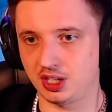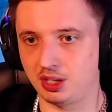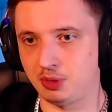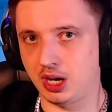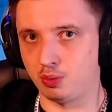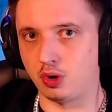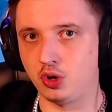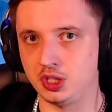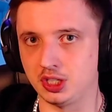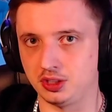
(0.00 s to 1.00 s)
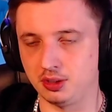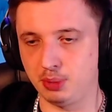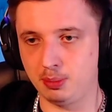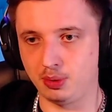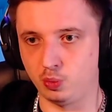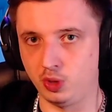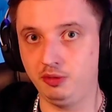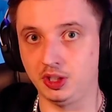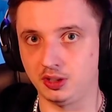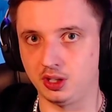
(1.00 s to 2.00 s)
kind of worried that the people
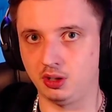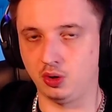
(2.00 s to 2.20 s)
living there,